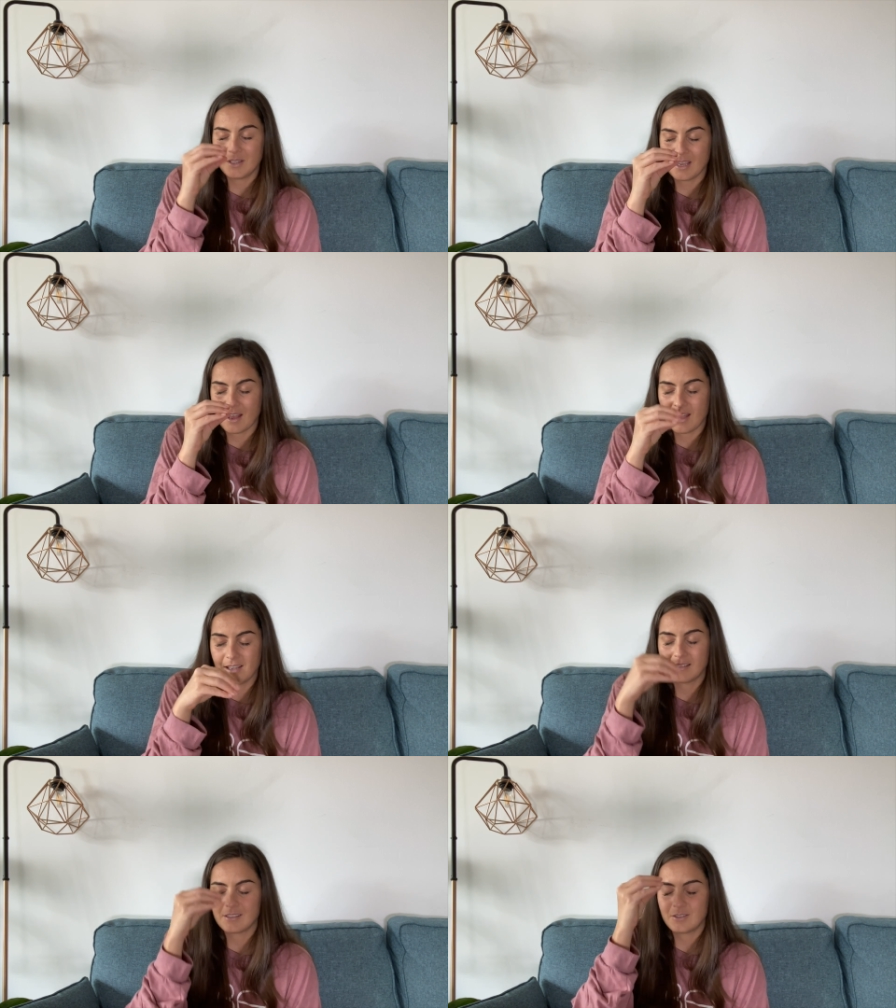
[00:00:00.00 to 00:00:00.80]
the
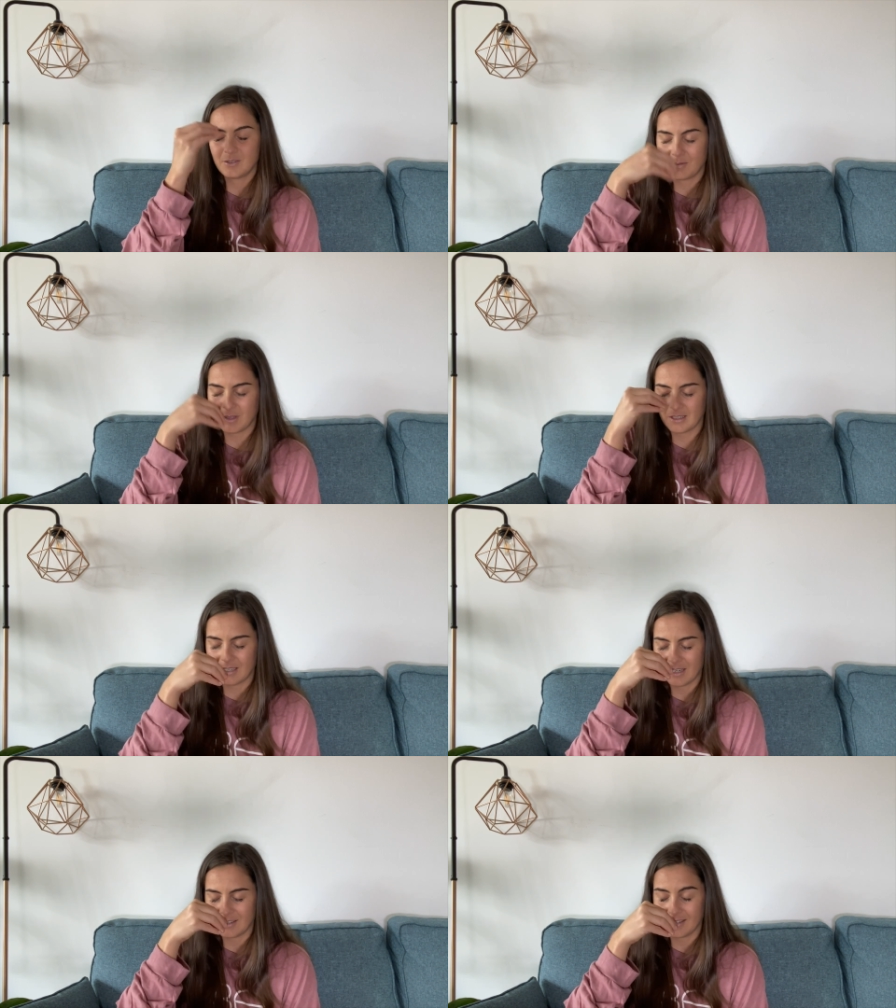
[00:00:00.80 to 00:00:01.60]
eyes, do the
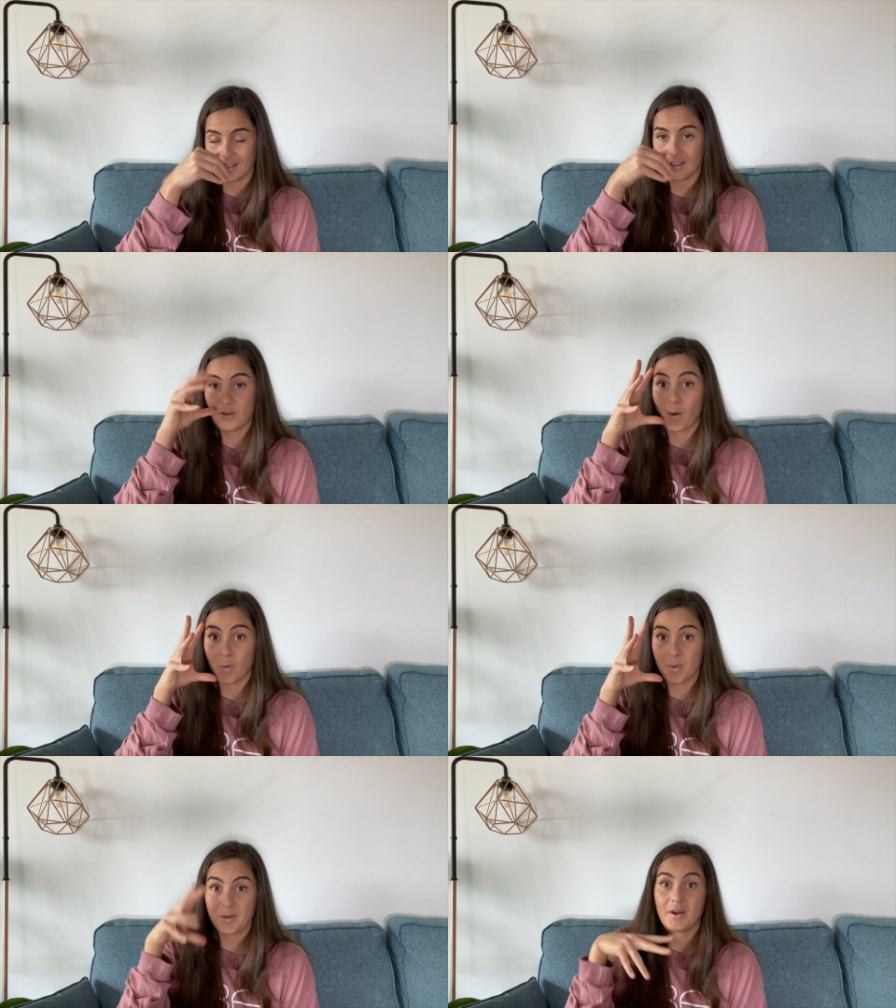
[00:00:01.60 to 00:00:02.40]
meditation, then you
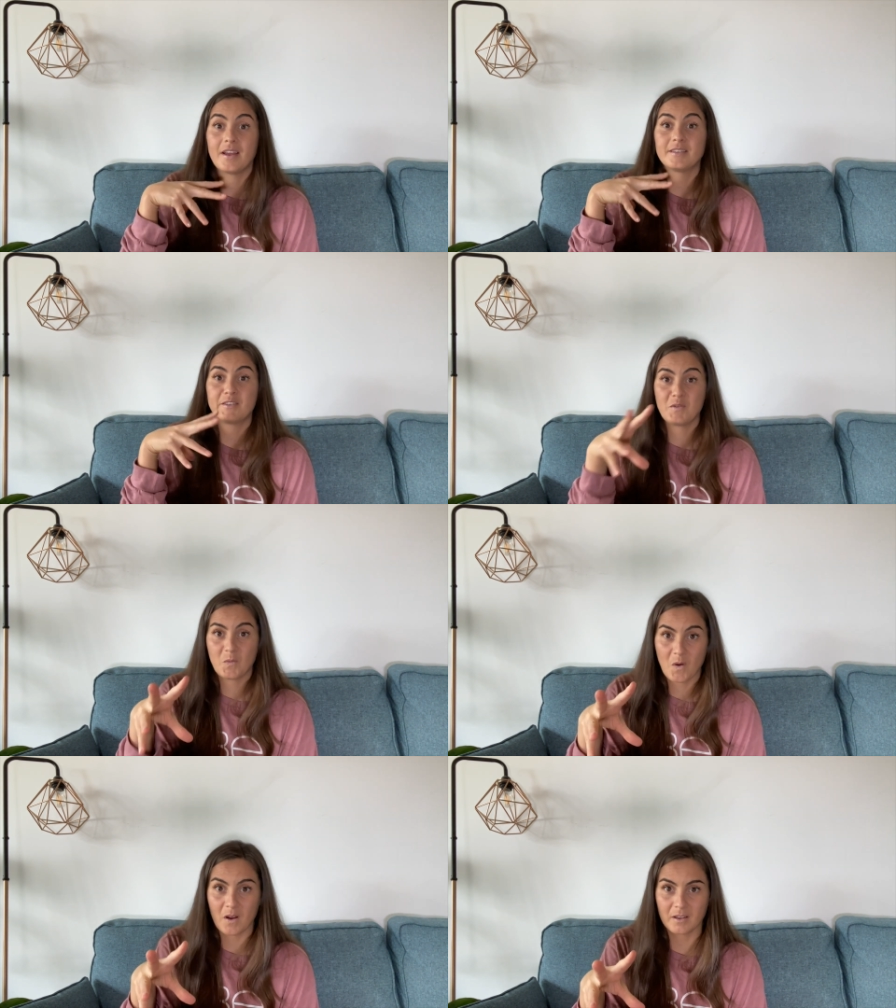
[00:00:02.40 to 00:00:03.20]
open your eyes and you
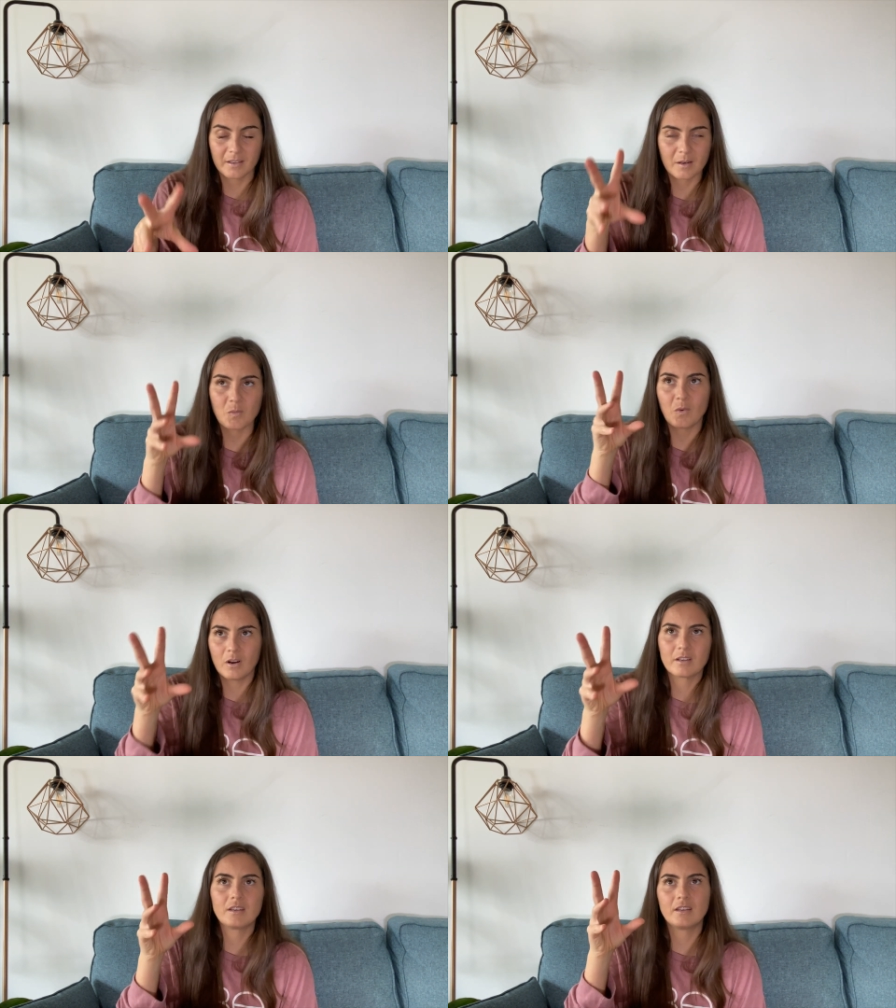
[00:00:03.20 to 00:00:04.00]
walk. And I'm
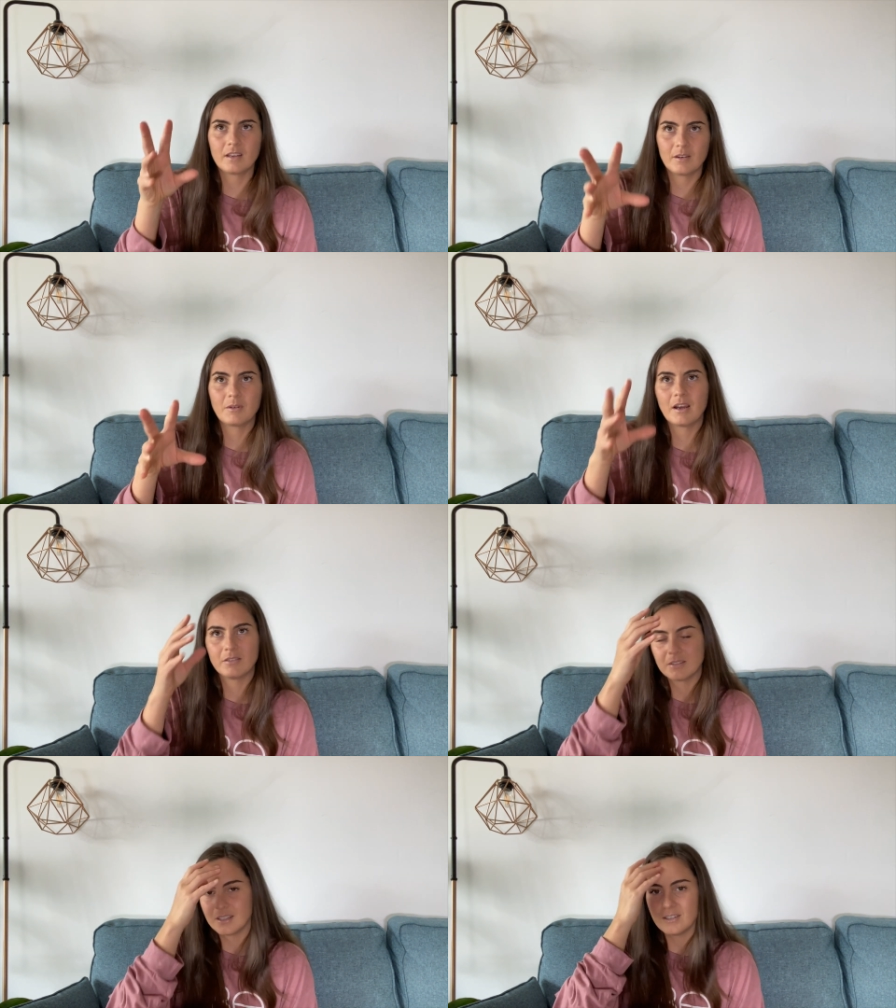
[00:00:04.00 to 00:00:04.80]
walking
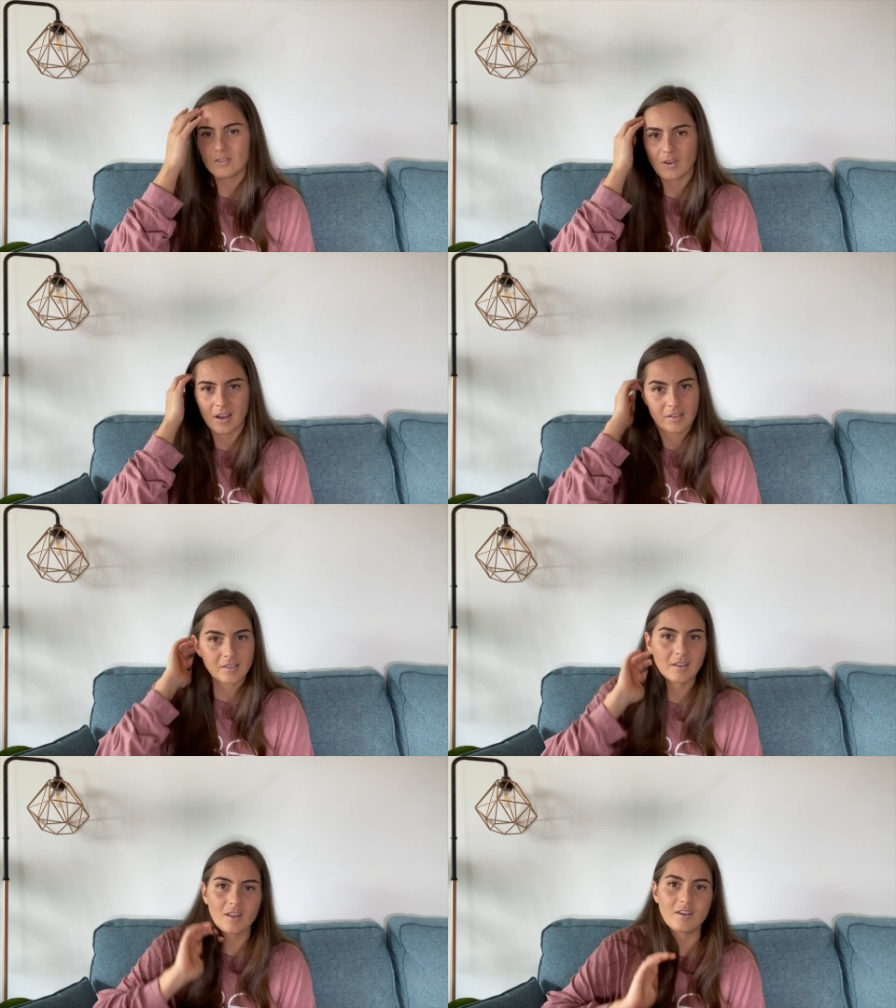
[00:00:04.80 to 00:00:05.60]
around in a trance
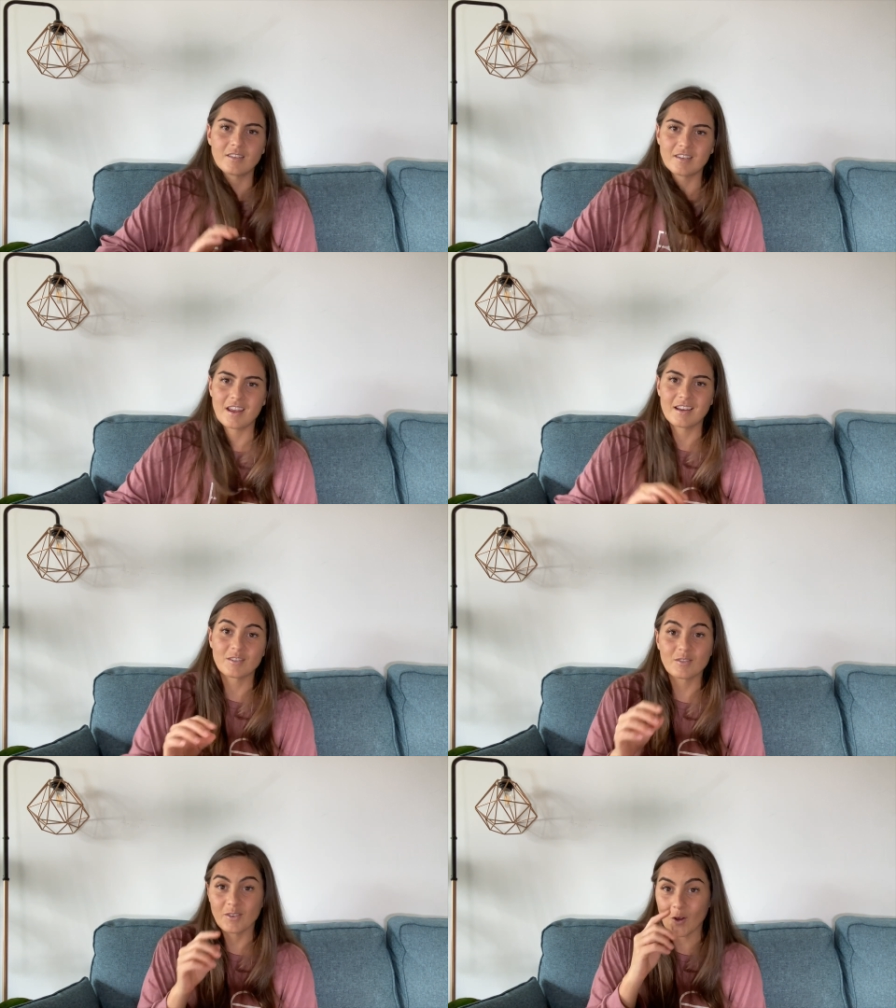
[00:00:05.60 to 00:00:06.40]
along the
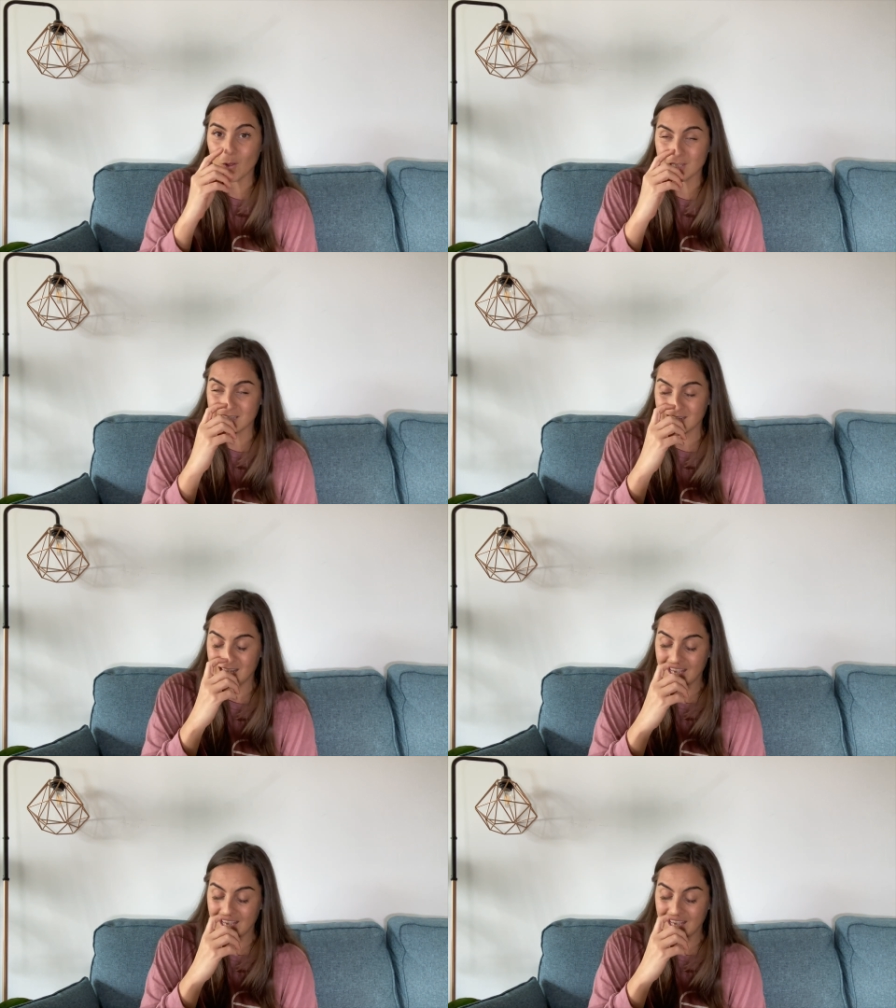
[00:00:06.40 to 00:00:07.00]
Niagara Falls.